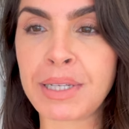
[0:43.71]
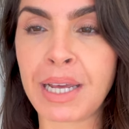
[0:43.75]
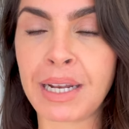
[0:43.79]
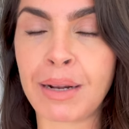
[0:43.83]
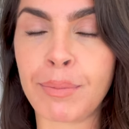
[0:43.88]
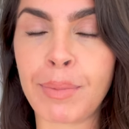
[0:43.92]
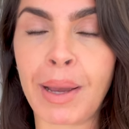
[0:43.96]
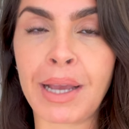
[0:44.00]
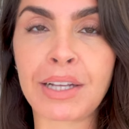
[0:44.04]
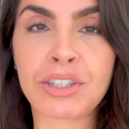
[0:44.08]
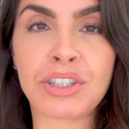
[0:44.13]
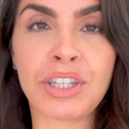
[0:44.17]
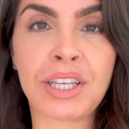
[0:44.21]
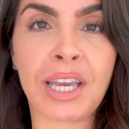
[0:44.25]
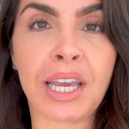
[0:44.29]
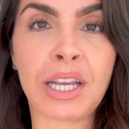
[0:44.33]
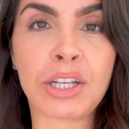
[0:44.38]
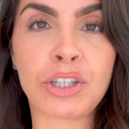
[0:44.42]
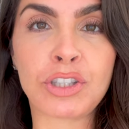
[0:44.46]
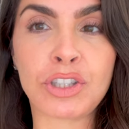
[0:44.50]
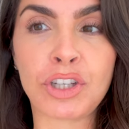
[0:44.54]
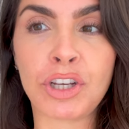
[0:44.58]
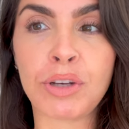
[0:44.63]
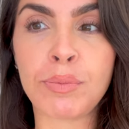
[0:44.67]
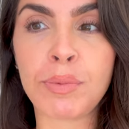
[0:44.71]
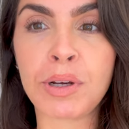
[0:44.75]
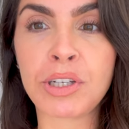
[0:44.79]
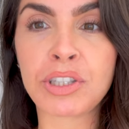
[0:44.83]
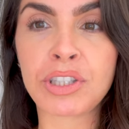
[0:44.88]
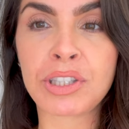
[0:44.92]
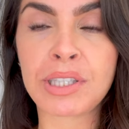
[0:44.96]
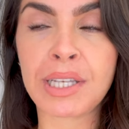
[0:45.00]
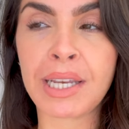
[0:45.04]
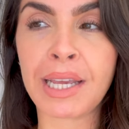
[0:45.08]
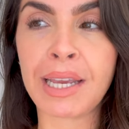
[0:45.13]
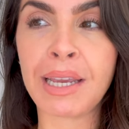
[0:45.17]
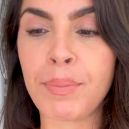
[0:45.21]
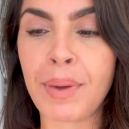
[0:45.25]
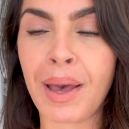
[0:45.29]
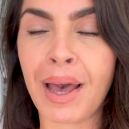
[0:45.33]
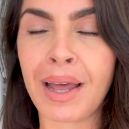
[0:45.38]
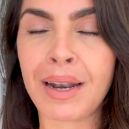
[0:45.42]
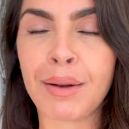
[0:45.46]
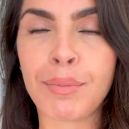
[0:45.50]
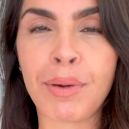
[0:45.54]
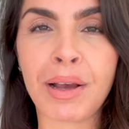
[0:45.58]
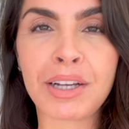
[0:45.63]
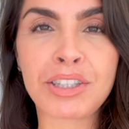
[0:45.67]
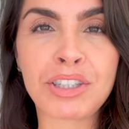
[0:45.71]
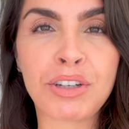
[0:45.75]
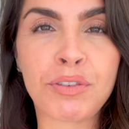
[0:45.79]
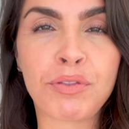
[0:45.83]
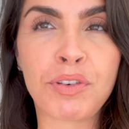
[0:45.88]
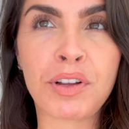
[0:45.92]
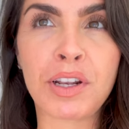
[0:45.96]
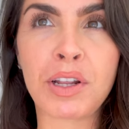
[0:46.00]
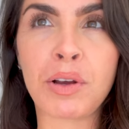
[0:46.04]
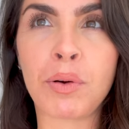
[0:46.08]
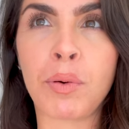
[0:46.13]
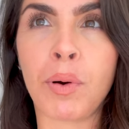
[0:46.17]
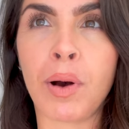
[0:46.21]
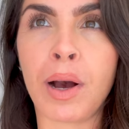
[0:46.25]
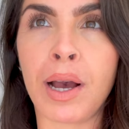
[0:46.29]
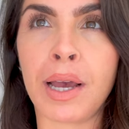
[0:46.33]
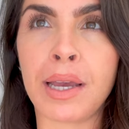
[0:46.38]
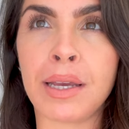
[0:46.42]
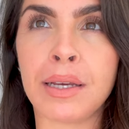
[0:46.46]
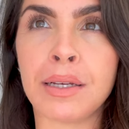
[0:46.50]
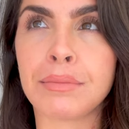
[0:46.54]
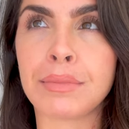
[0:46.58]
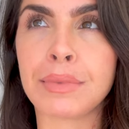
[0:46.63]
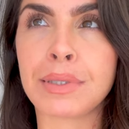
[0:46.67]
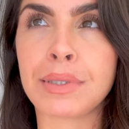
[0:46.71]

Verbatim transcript: and I'm actually getting too much sleep and I'm actually feeling quite